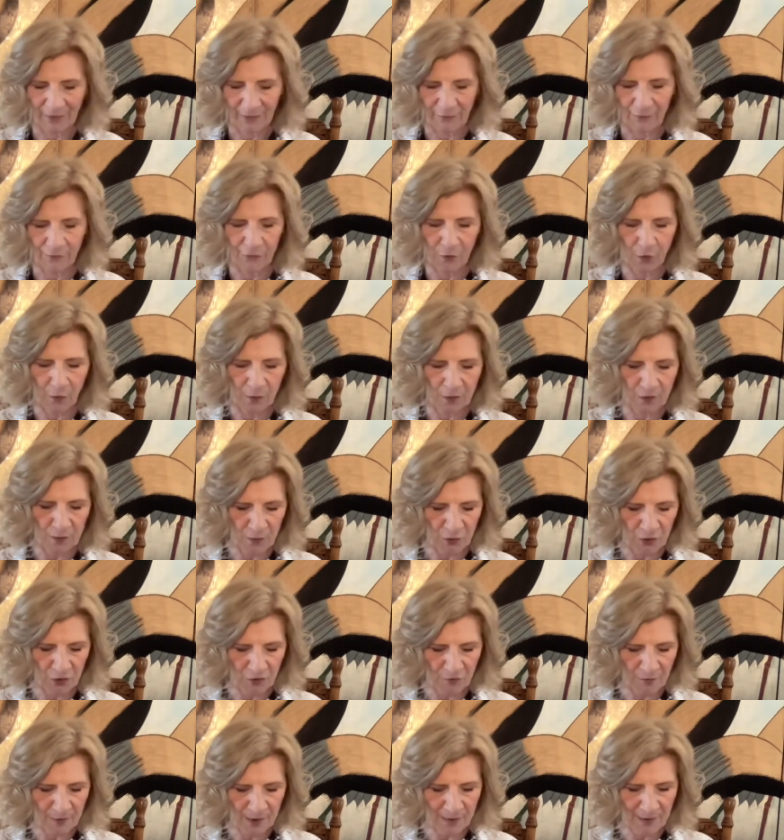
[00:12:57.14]
Forward
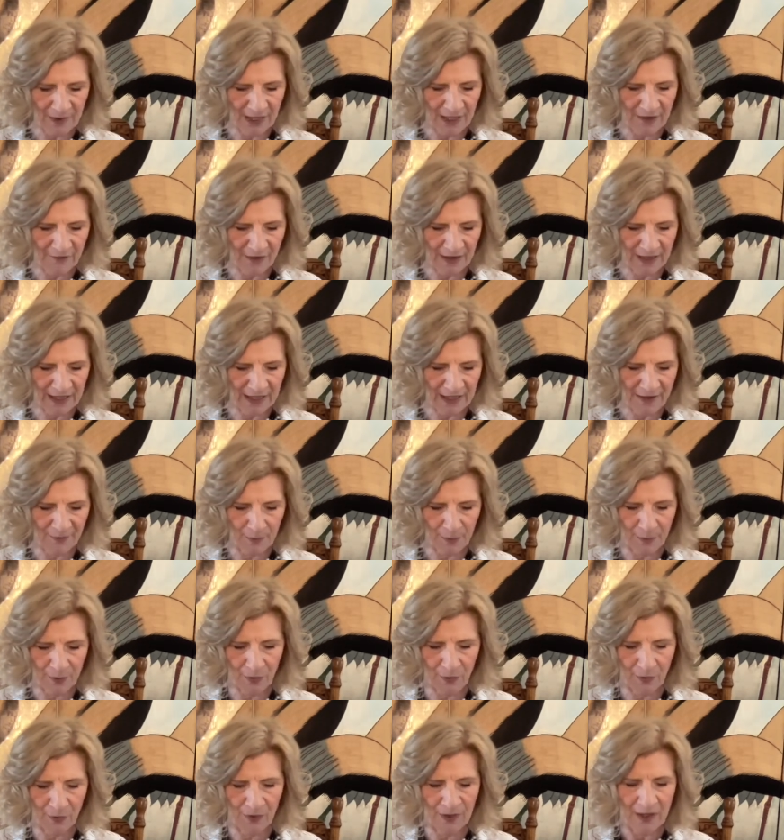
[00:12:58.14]
movement, my lovely
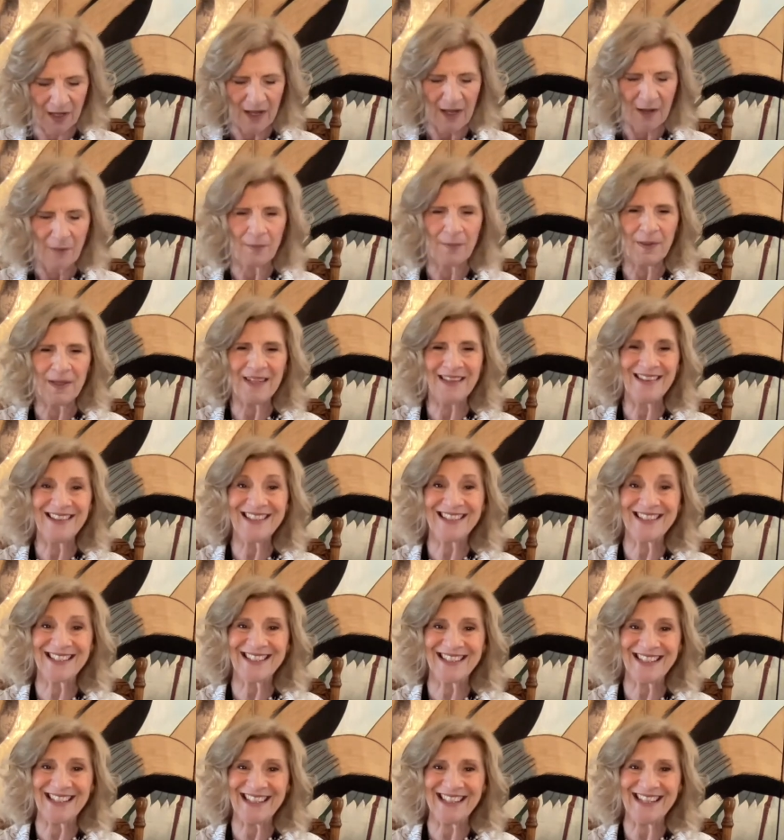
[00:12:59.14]
Capricorn. Being the
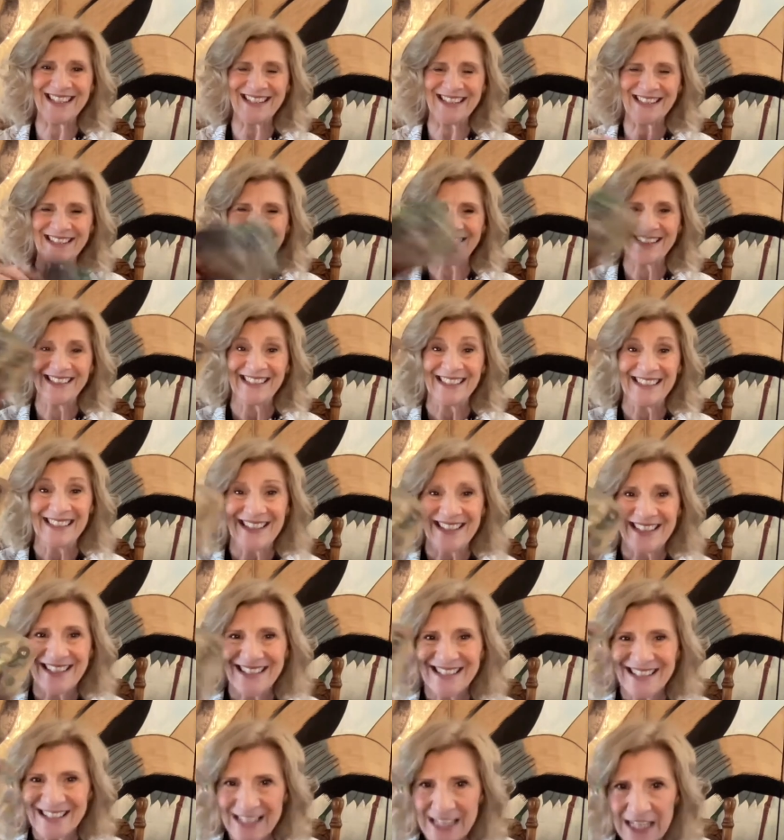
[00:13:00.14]
seer,
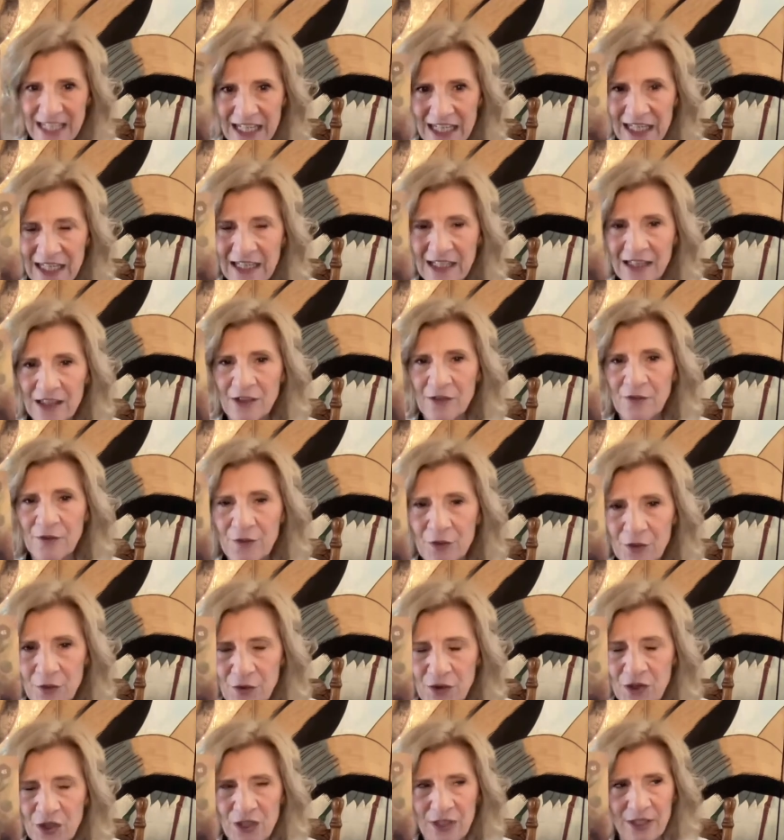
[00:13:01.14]
seeing the
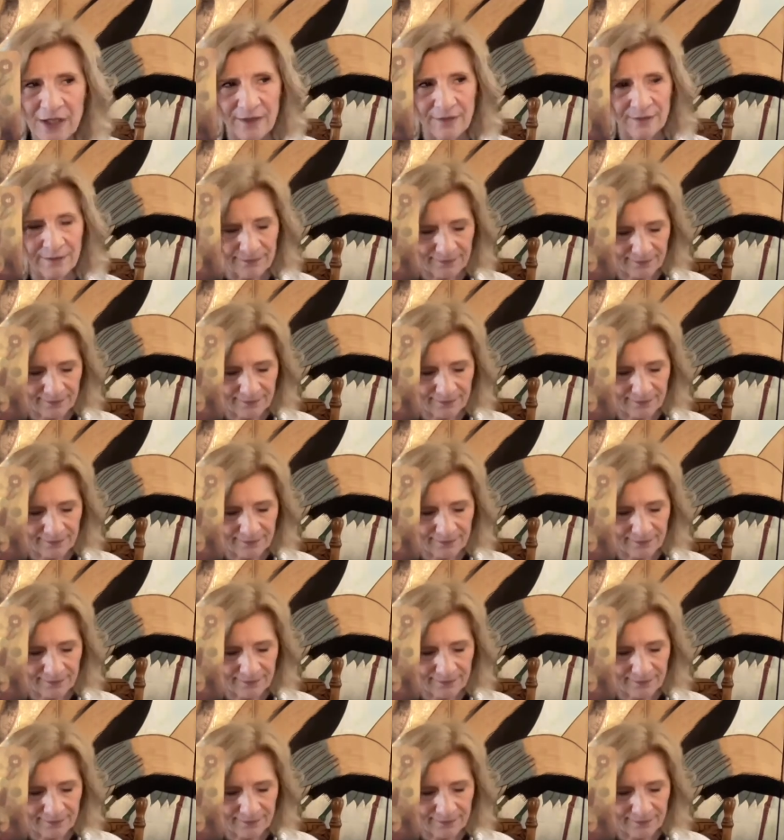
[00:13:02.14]
future.